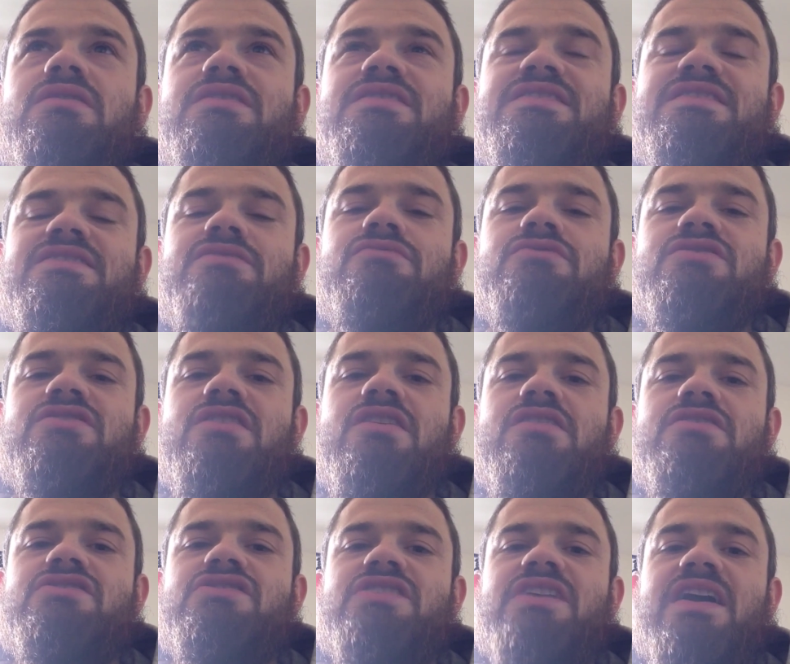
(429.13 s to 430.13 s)
are still
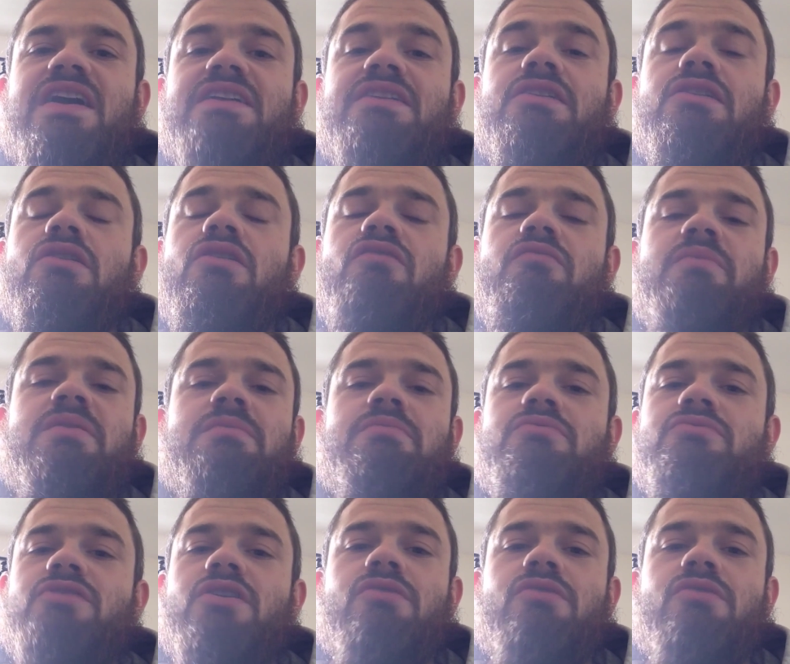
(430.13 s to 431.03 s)
searching that, and a lot of people